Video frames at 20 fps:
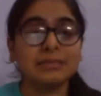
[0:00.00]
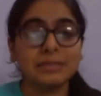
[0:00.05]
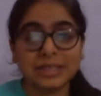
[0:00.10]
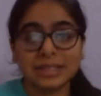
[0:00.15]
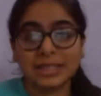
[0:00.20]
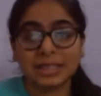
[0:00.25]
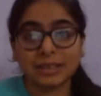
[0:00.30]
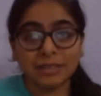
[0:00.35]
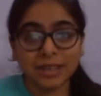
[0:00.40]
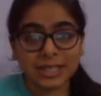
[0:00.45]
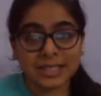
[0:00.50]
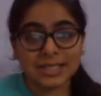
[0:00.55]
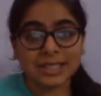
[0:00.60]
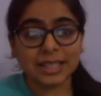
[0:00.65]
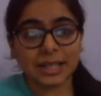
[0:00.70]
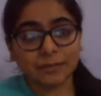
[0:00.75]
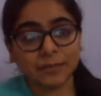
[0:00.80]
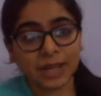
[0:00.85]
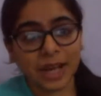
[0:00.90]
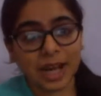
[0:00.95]
the
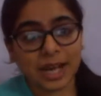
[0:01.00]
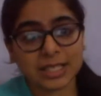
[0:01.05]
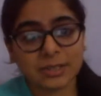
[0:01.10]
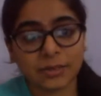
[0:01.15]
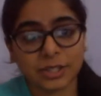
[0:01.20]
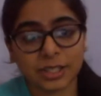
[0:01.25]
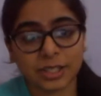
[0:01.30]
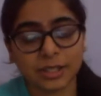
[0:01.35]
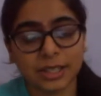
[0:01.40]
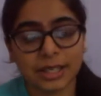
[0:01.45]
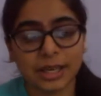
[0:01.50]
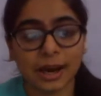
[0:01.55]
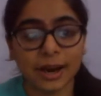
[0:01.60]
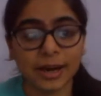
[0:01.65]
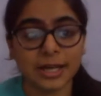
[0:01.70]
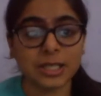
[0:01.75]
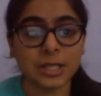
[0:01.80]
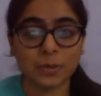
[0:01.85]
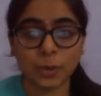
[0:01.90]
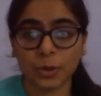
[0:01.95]
reason that we ask for 30
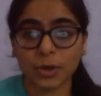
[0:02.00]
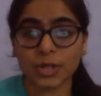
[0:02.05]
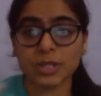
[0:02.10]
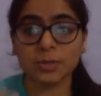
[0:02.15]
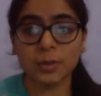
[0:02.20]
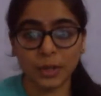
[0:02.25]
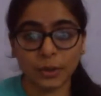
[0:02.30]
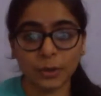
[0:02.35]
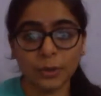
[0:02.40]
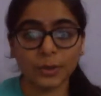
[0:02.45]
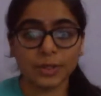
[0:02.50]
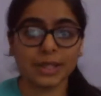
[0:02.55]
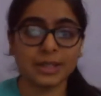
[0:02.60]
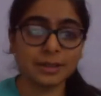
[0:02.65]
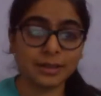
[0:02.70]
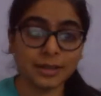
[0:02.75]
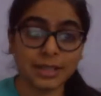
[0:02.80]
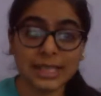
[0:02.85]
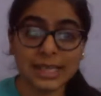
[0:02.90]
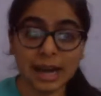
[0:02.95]
hours is because we know
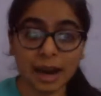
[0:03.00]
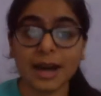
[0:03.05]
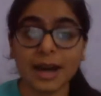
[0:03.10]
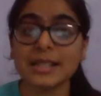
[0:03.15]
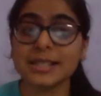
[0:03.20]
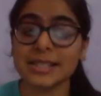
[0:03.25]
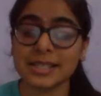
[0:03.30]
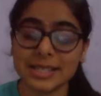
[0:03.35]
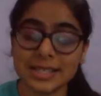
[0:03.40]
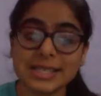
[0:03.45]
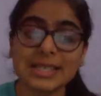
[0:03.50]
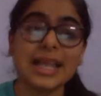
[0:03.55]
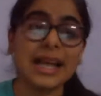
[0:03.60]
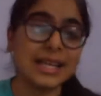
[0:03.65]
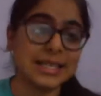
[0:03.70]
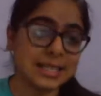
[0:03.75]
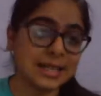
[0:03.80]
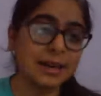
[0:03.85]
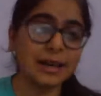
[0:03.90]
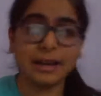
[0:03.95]
that 30 hours
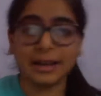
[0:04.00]
is